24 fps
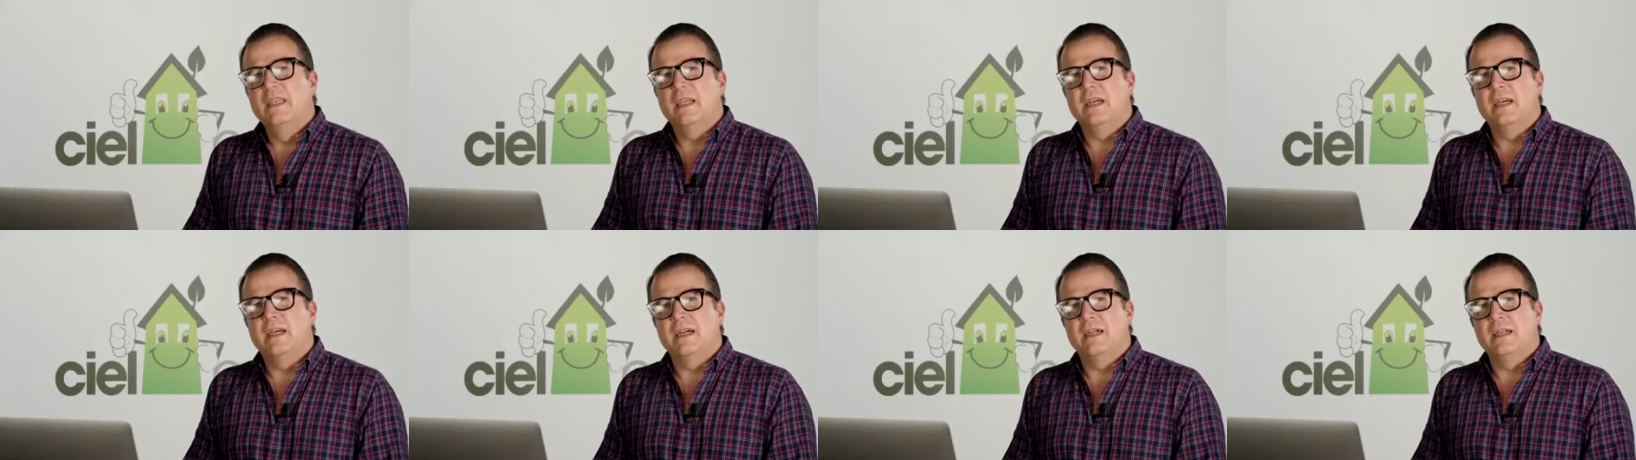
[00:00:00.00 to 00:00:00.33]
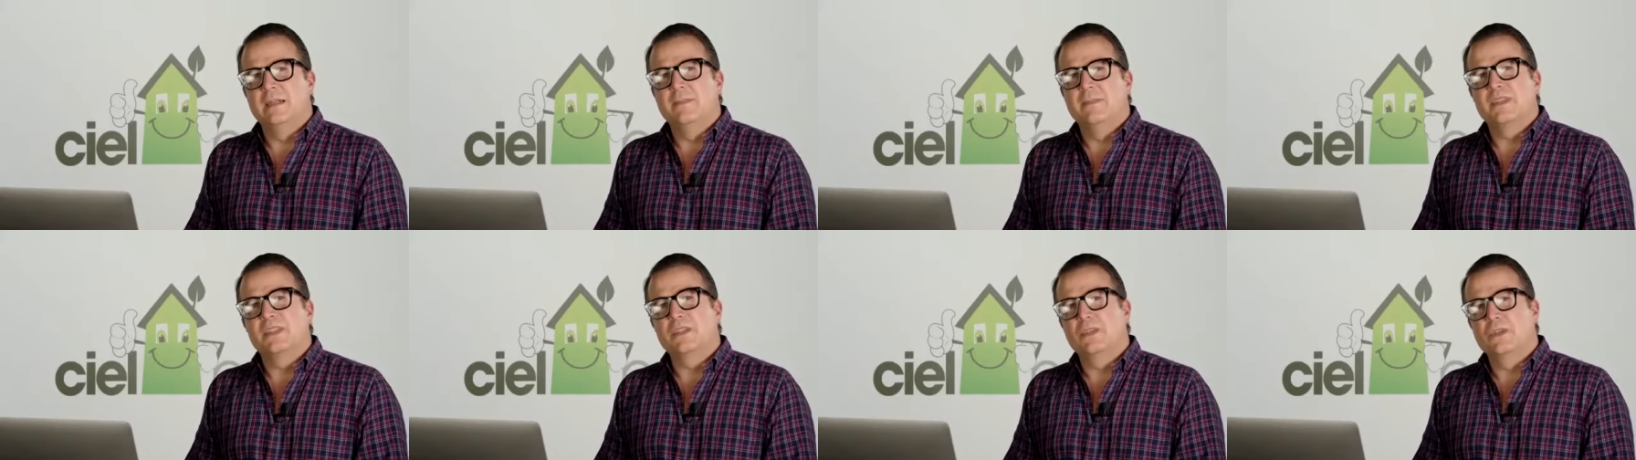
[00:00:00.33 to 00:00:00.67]

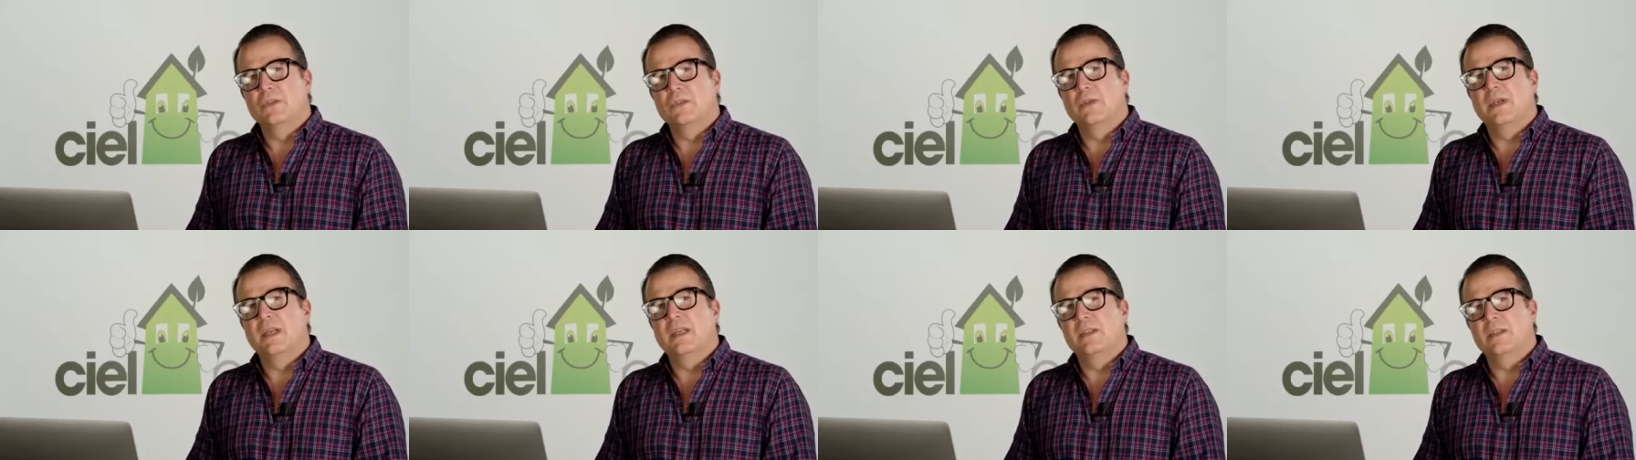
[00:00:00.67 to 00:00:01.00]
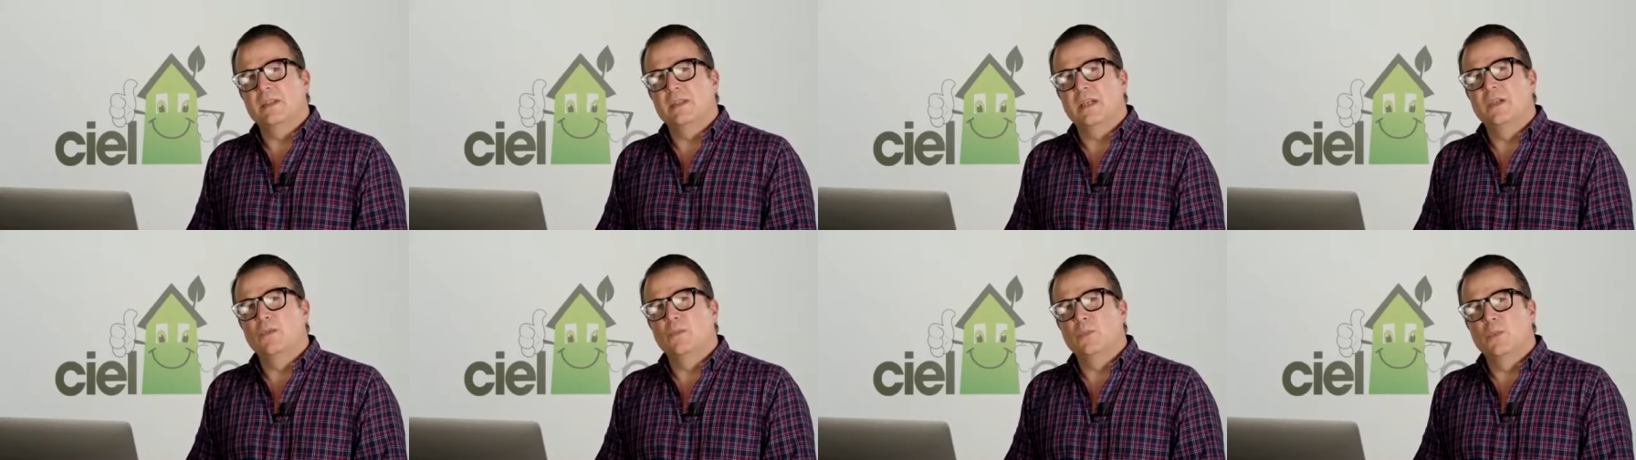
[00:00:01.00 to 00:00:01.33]
Um, so at,
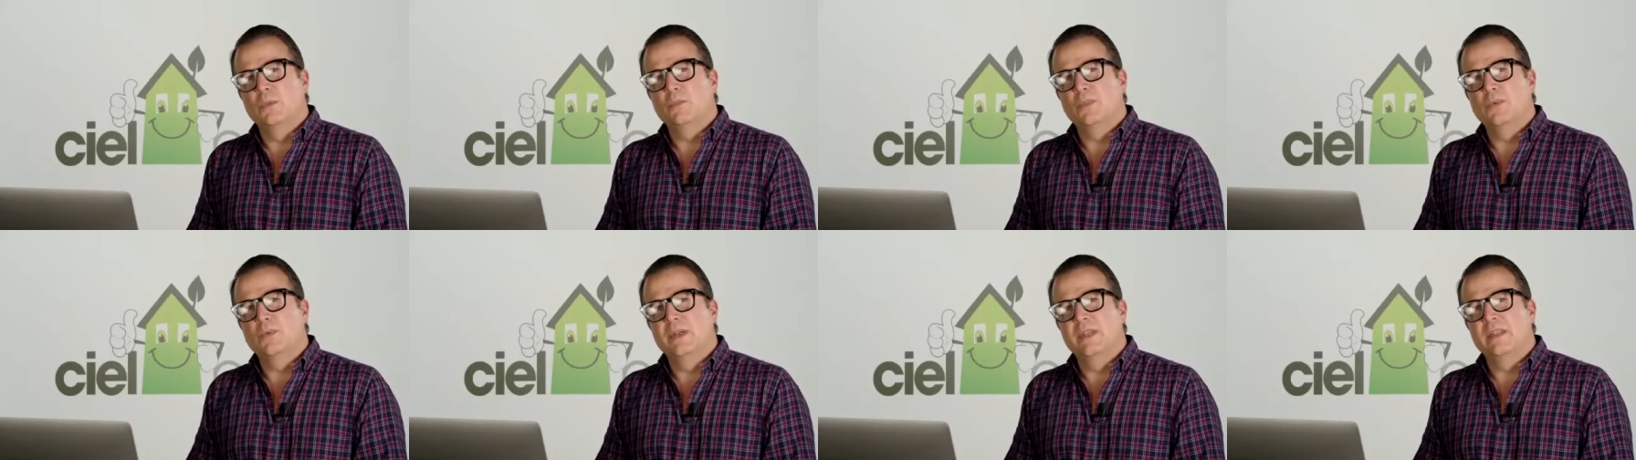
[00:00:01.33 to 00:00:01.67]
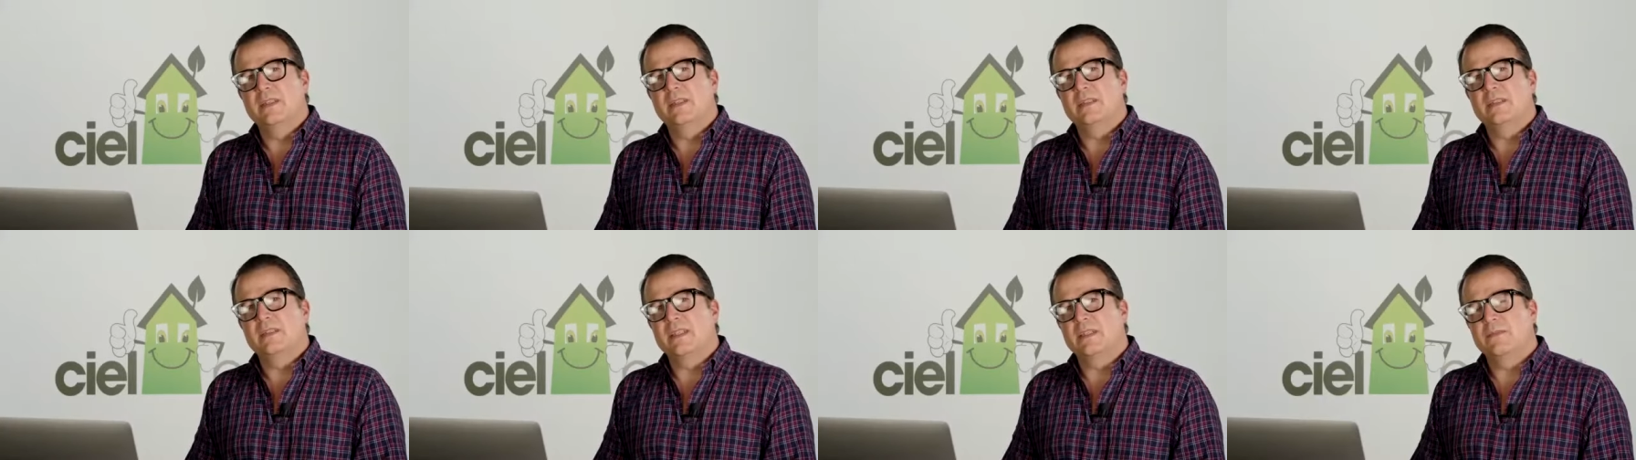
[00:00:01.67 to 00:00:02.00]
at, one
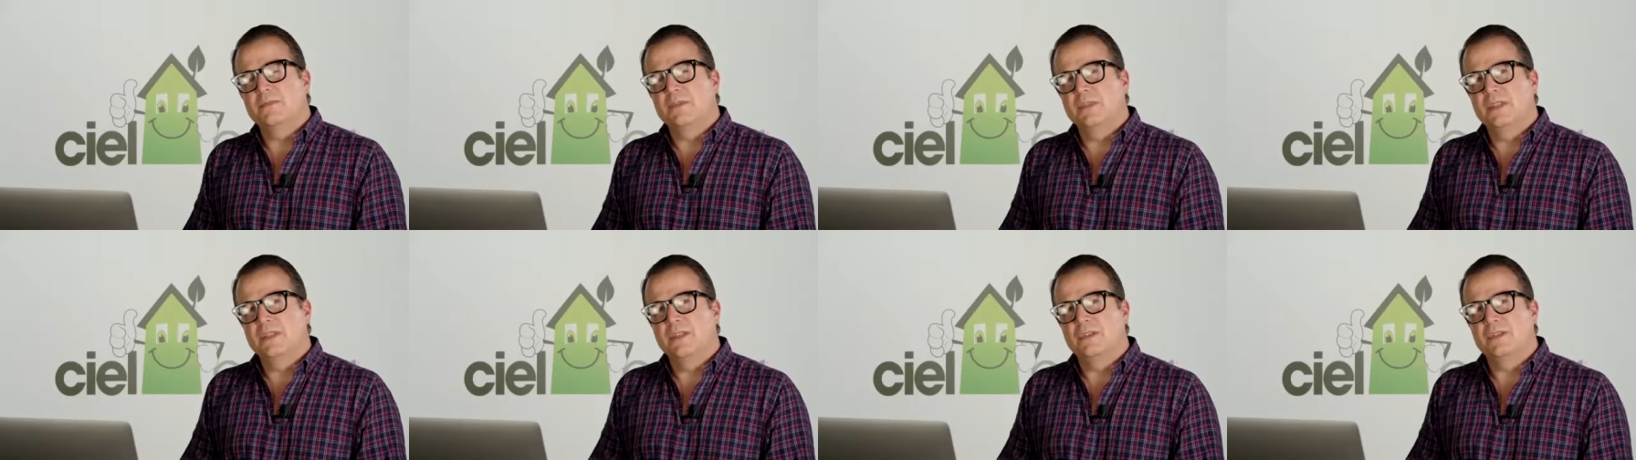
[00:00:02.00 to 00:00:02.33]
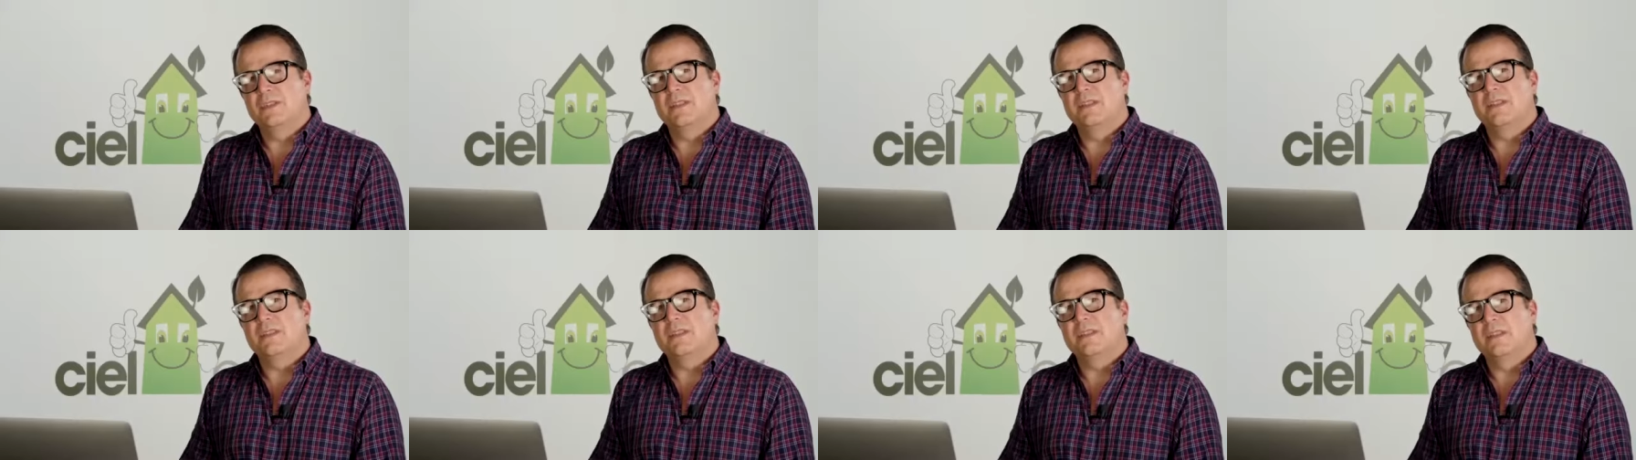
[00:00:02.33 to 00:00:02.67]
point, several years
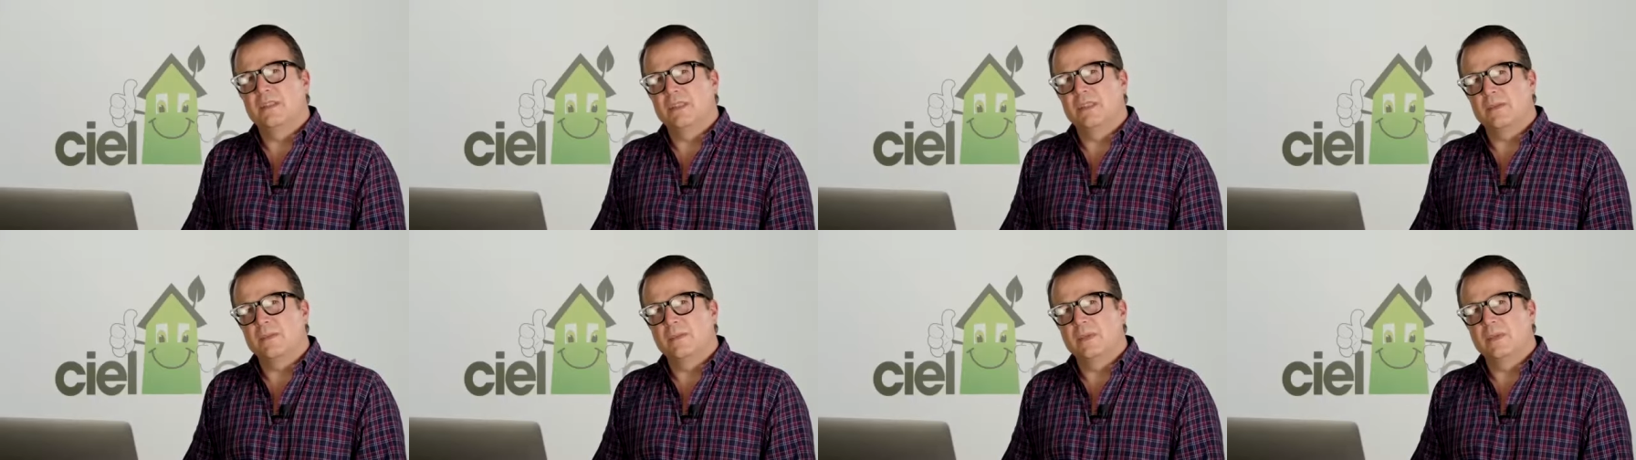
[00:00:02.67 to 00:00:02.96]
into this,